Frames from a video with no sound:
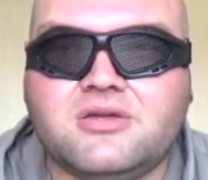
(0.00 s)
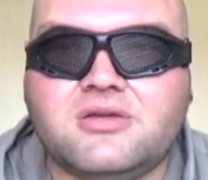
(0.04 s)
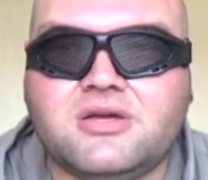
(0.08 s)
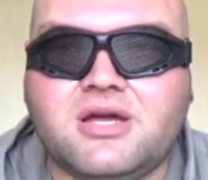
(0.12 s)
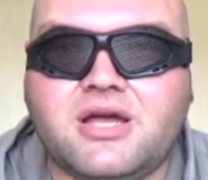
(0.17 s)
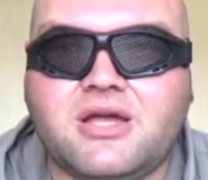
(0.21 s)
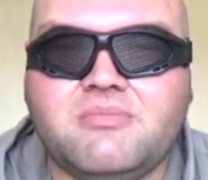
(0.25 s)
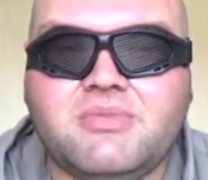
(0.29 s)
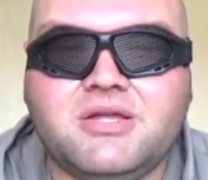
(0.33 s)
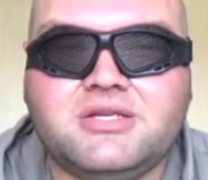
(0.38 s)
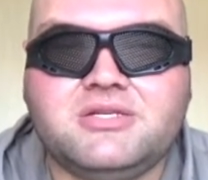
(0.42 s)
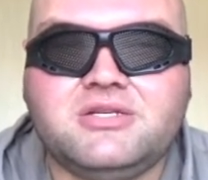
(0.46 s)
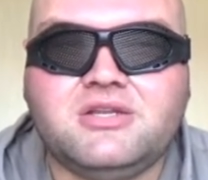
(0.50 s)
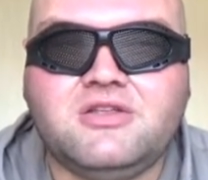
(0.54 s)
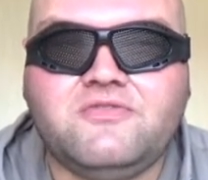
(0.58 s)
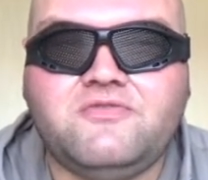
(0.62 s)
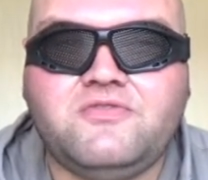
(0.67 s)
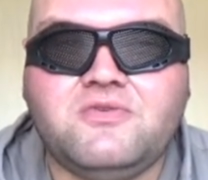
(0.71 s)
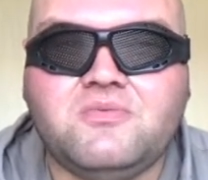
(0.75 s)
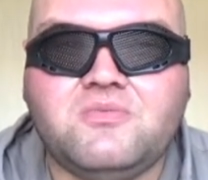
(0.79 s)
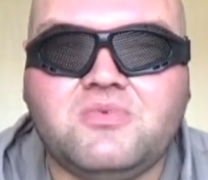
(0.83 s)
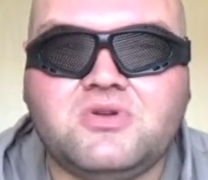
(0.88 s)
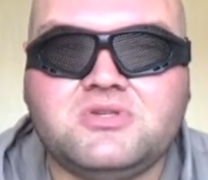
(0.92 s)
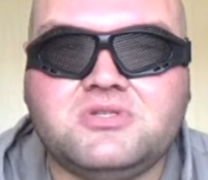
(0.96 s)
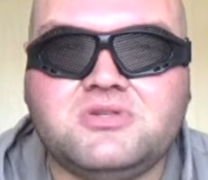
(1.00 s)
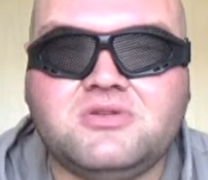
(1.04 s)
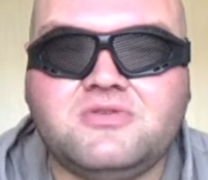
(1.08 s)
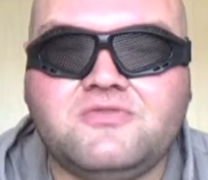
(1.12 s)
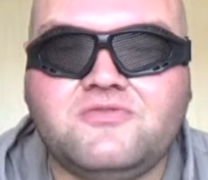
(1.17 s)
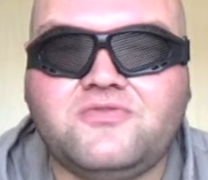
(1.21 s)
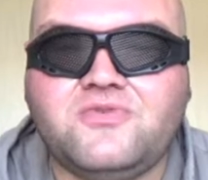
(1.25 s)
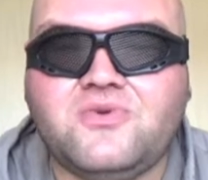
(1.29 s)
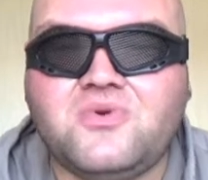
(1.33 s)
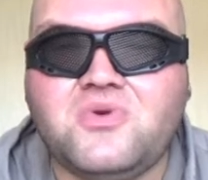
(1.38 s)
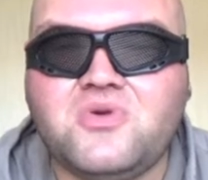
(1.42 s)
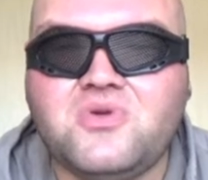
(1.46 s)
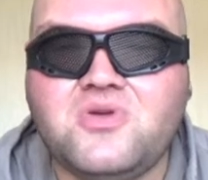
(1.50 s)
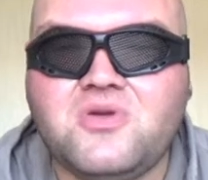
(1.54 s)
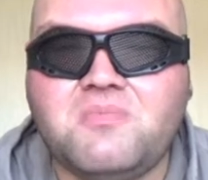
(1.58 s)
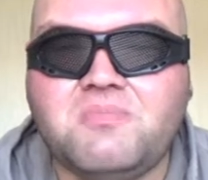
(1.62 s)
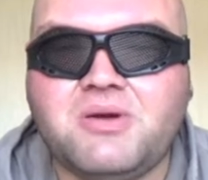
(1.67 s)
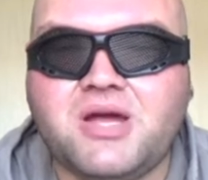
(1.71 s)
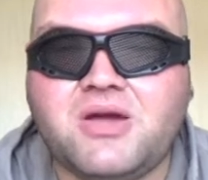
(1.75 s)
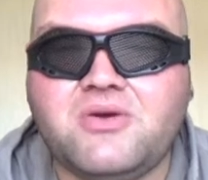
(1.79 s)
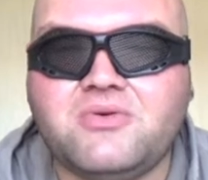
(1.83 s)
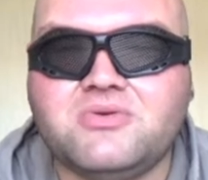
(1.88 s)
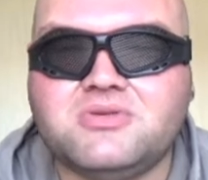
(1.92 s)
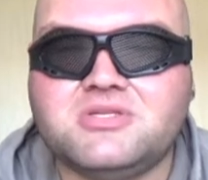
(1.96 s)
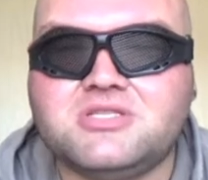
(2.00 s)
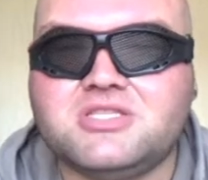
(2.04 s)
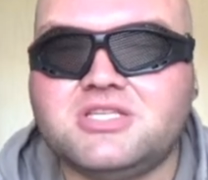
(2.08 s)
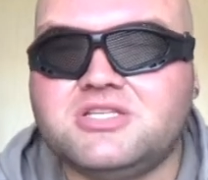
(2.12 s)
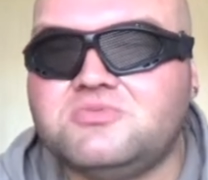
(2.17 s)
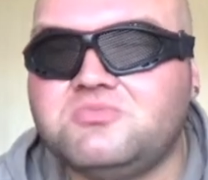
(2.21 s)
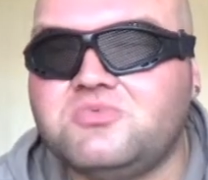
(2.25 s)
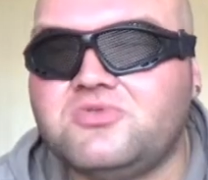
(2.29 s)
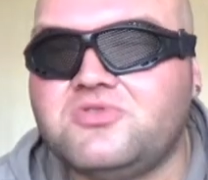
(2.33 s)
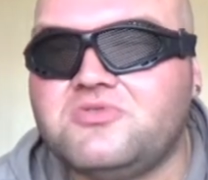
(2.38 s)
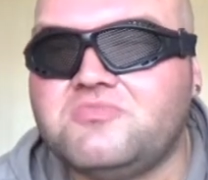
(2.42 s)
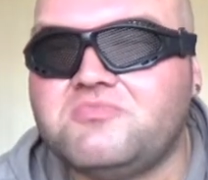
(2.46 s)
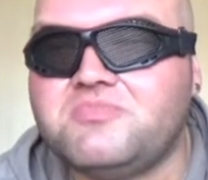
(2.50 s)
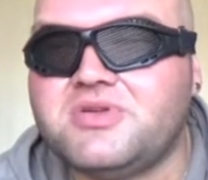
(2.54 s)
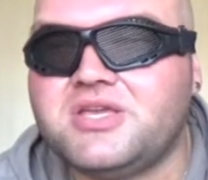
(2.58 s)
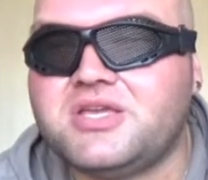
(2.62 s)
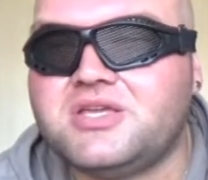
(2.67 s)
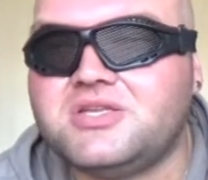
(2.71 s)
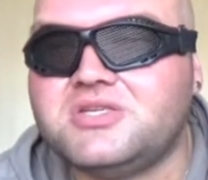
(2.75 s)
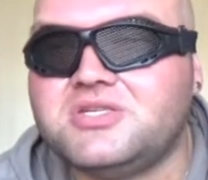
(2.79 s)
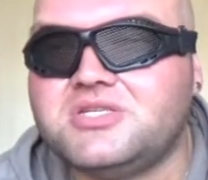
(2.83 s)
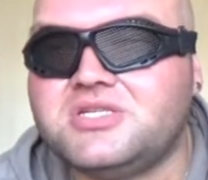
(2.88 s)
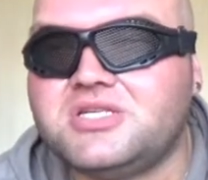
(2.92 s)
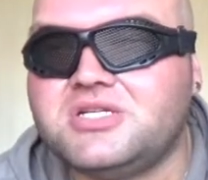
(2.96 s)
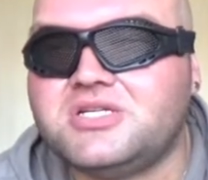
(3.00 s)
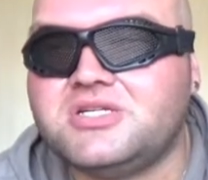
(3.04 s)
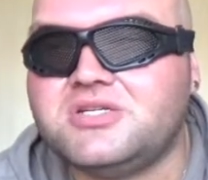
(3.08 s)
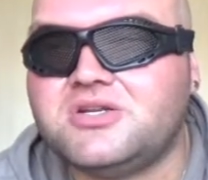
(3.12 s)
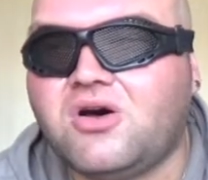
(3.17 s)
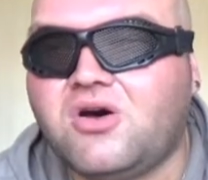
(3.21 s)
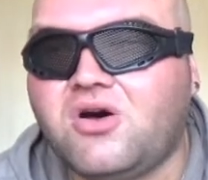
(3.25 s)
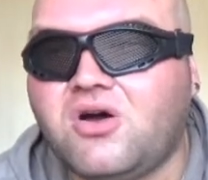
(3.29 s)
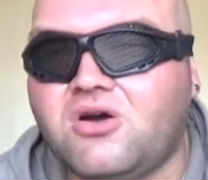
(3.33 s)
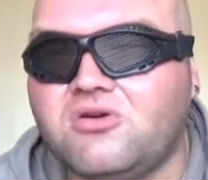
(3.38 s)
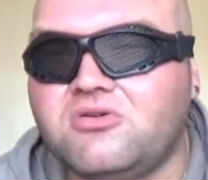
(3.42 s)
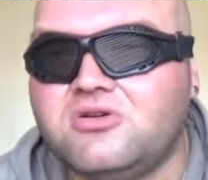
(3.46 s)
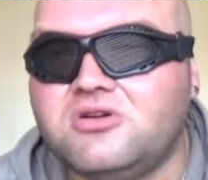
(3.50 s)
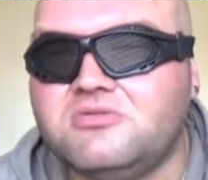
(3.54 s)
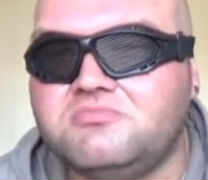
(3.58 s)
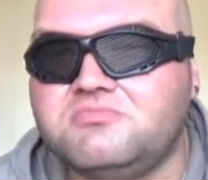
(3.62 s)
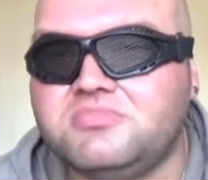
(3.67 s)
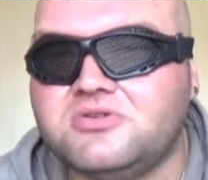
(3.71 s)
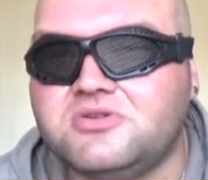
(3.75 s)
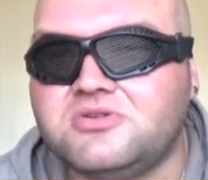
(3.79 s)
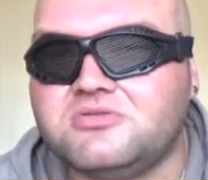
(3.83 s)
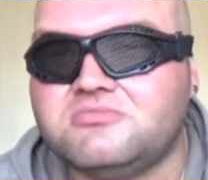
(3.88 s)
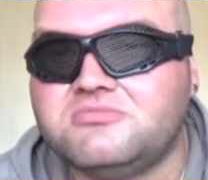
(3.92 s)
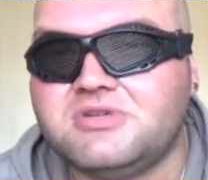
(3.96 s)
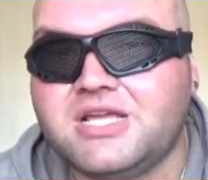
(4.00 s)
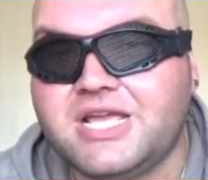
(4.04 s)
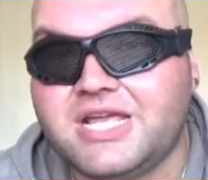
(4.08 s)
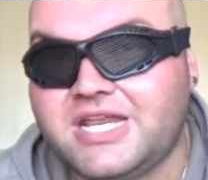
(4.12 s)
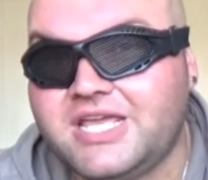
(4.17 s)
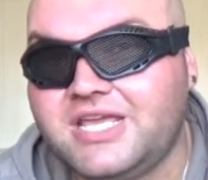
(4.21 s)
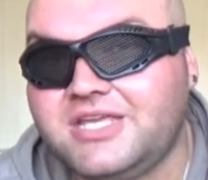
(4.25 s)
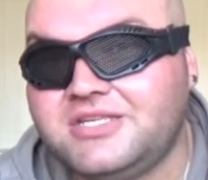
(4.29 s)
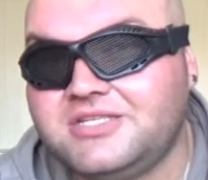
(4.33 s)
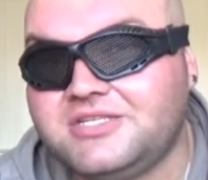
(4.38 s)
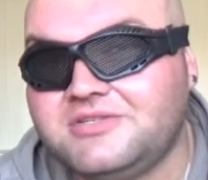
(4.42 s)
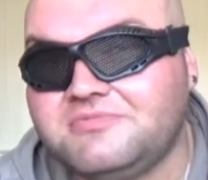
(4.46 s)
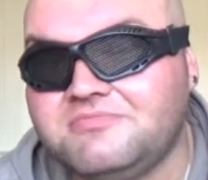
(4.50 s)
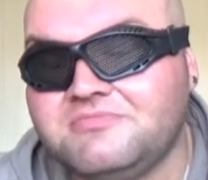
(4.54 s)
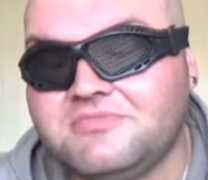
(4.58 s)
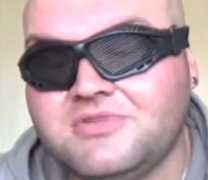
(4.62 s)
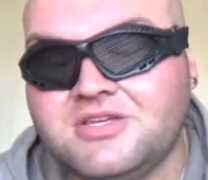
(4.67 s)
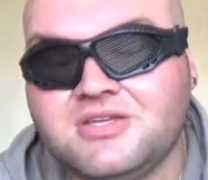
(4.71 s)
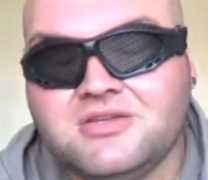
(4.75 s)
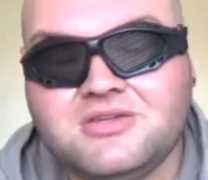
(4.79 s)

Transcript: I imagine if it wasn't for her powers, this wouldn't be considered a horror, but it is.